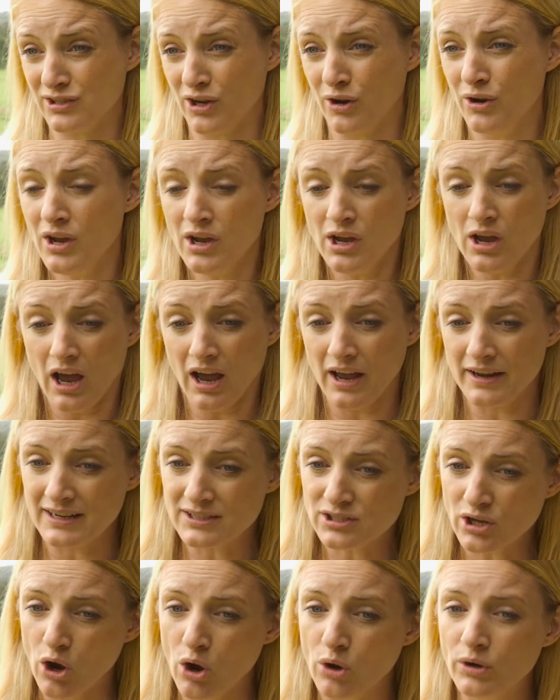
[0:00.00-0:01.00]
So, and
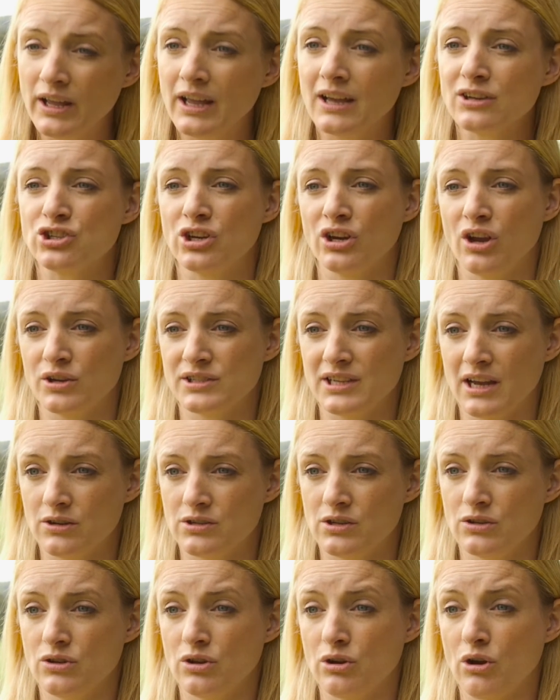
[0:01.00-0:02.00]
it's only as she goes
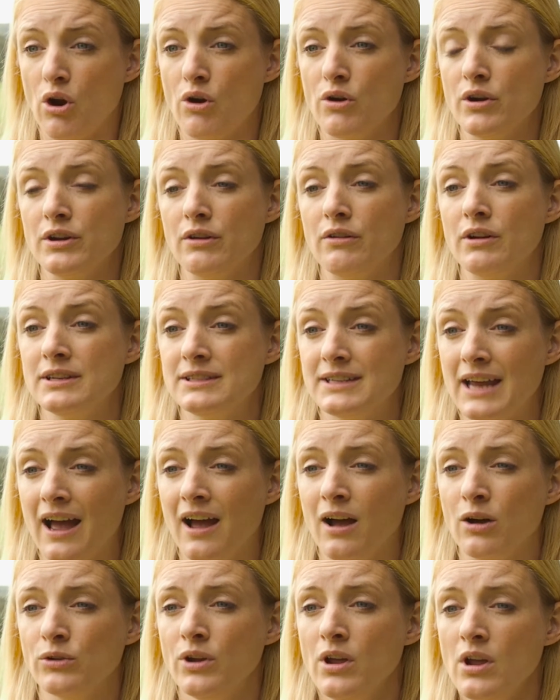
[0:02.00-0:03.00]
out into the corridor and
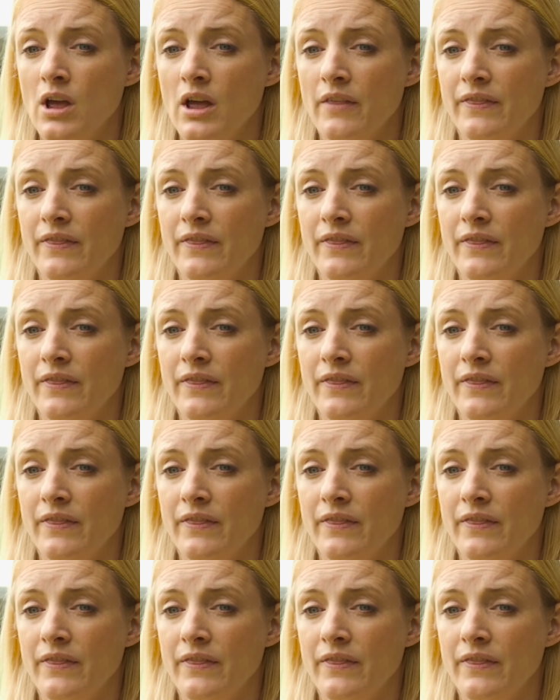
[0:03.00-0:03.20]
down